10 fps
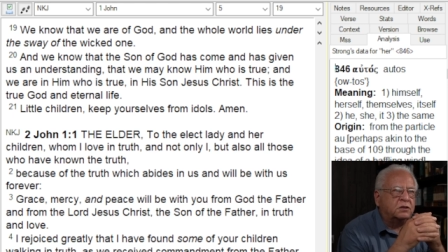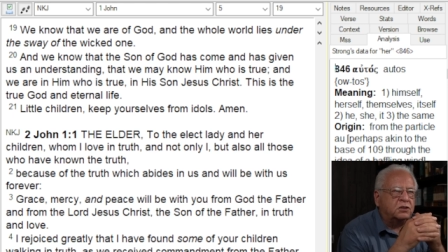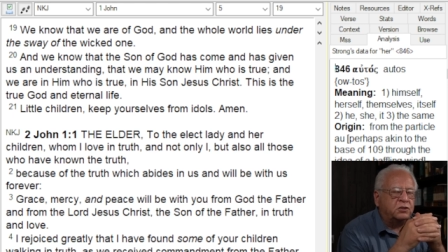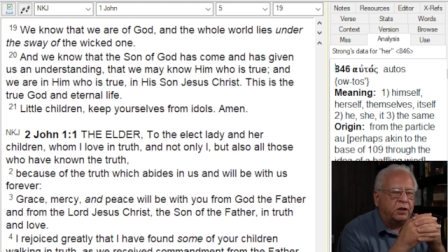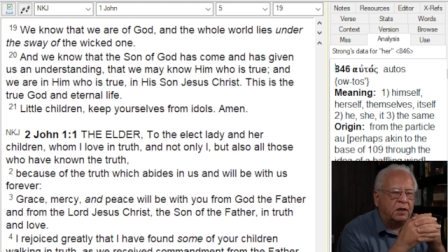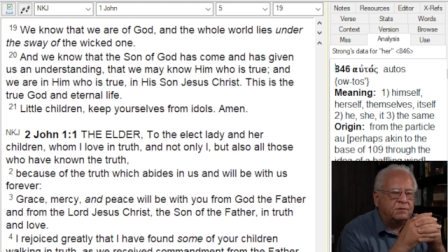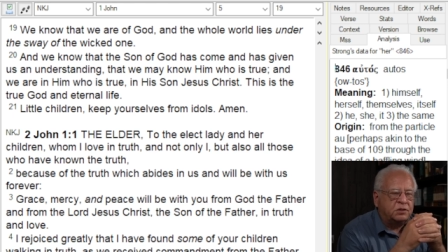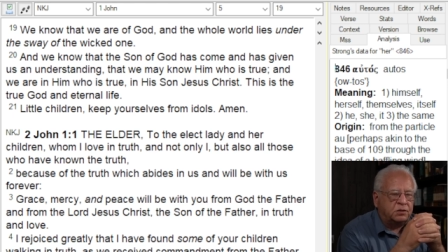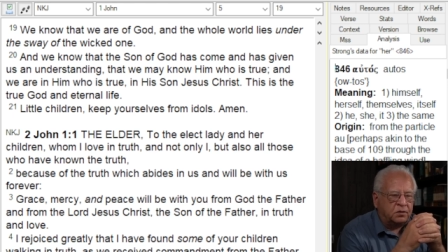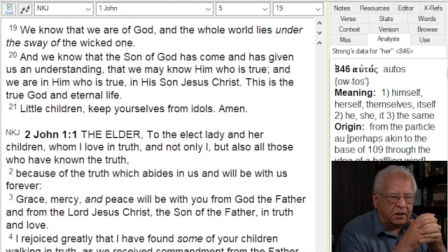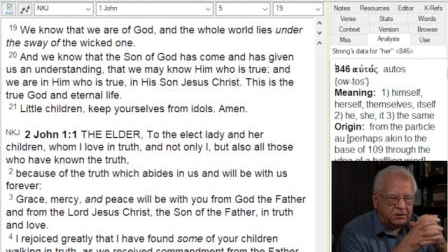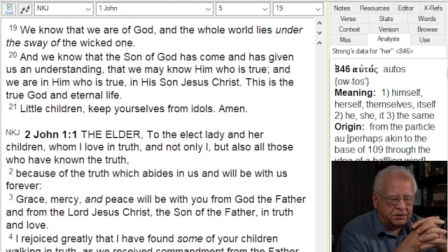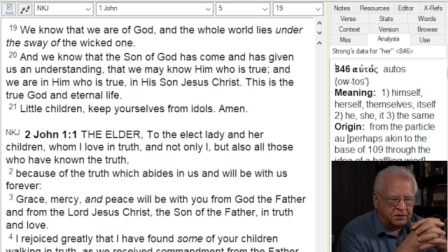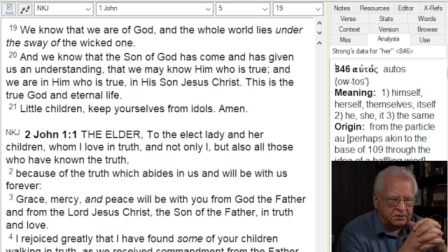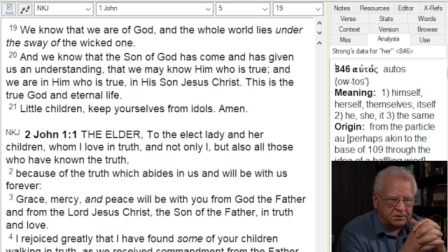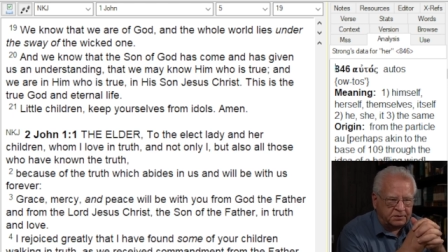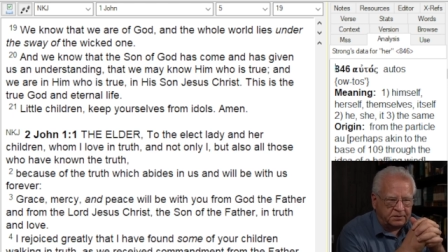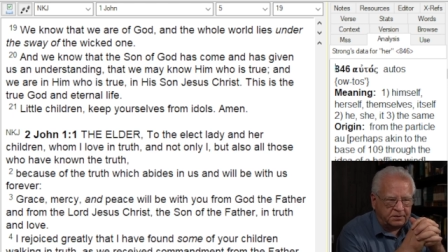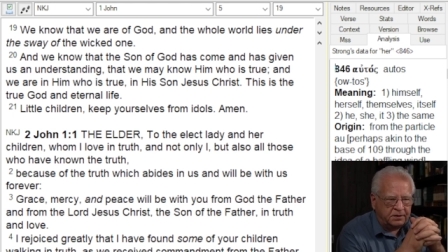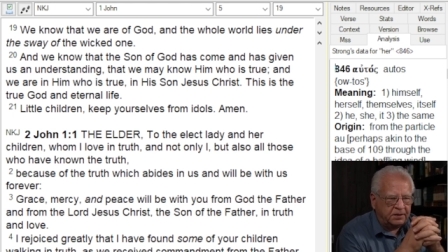to set up structures
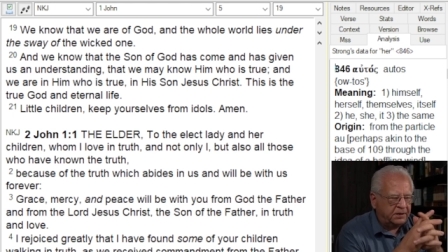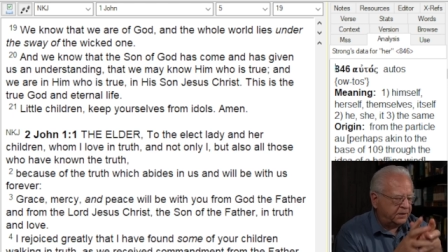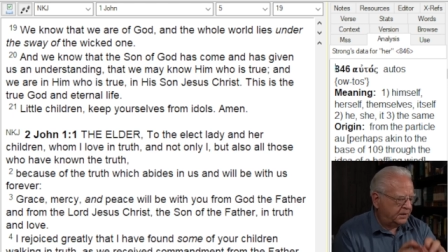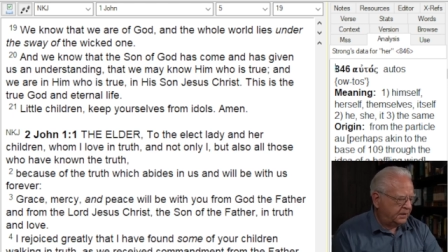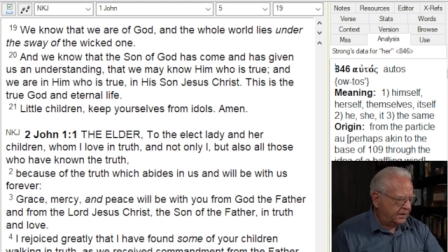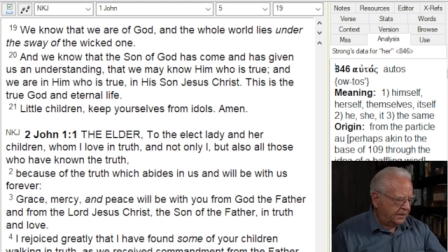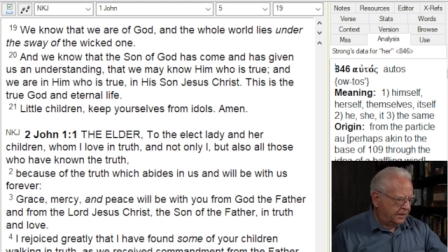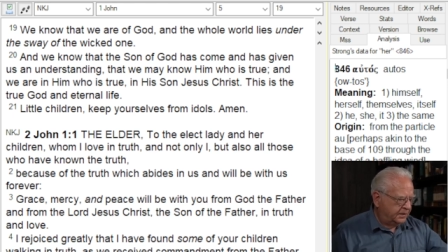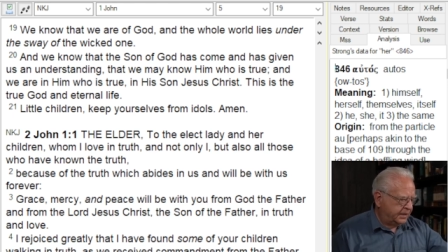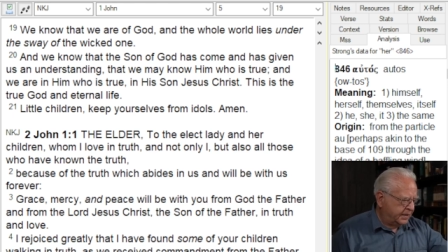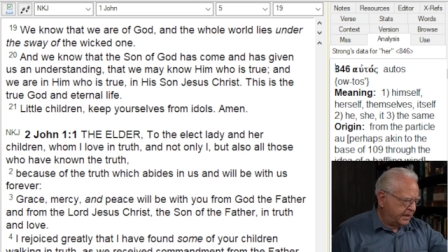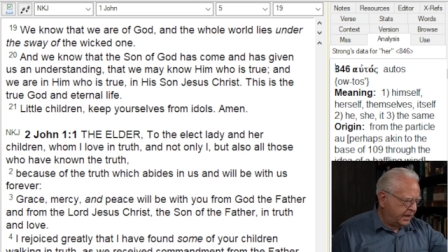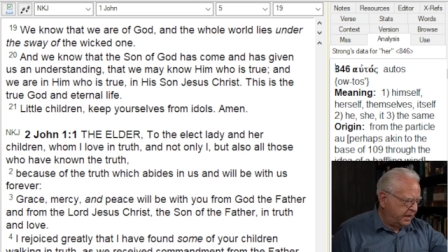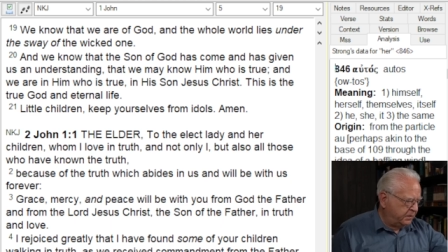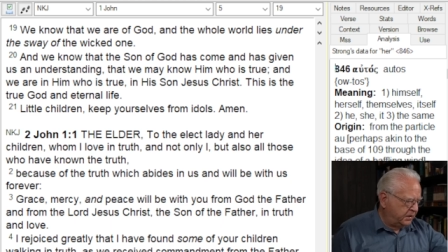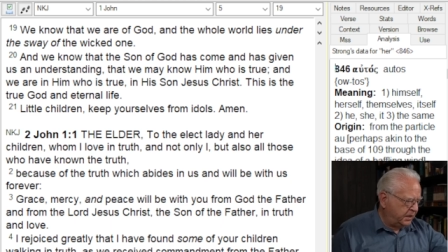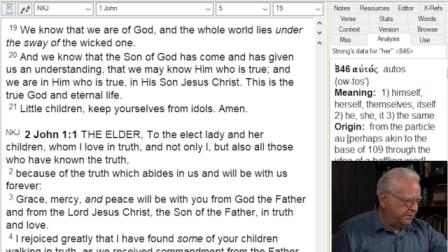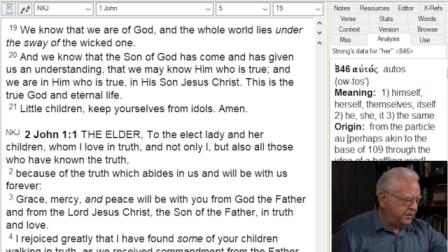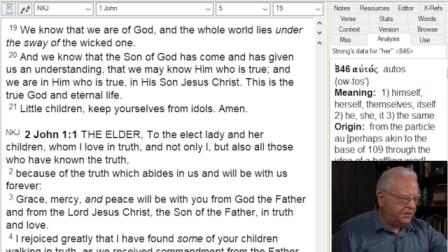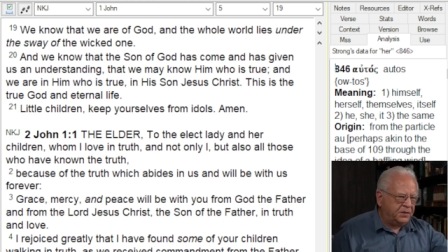that enable him
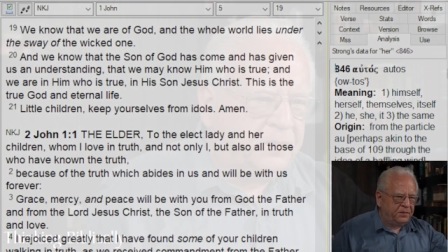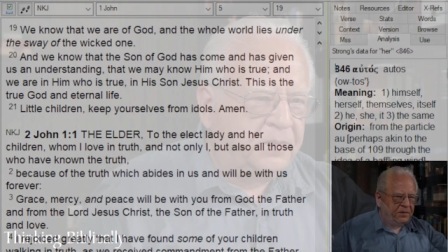to do